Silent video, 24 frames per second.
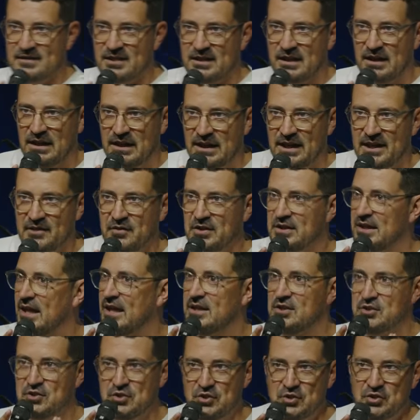at 11,
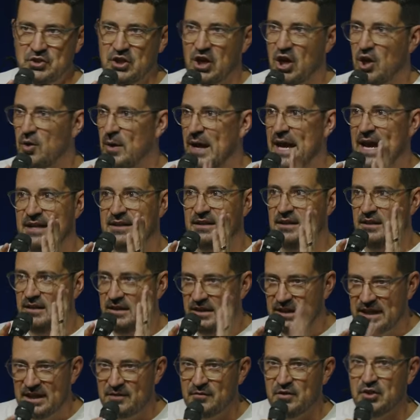and you know at
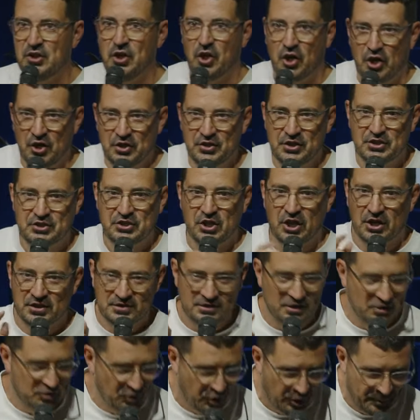11 on the dot,
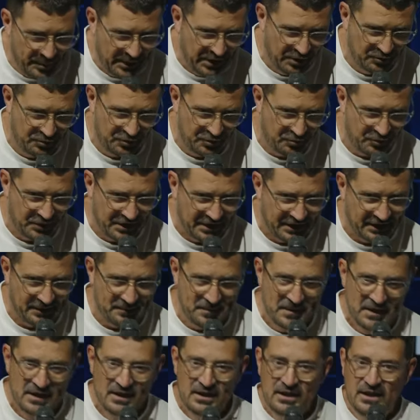the doorbell will ring.
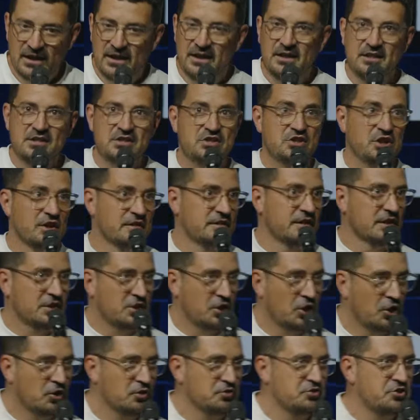It is just a
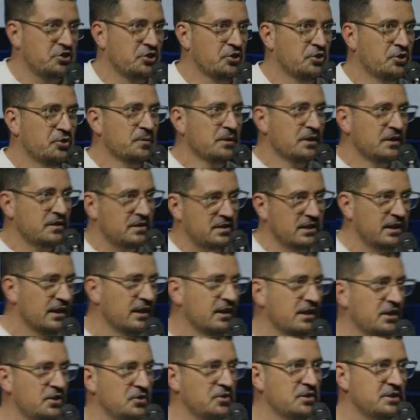cultural thing
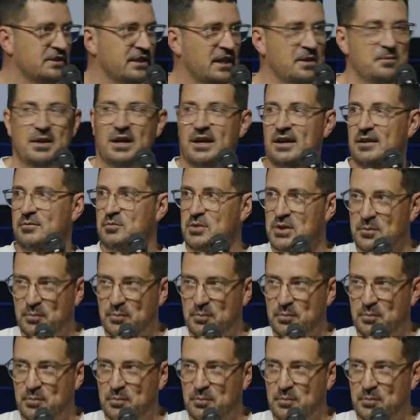here in Denmark. We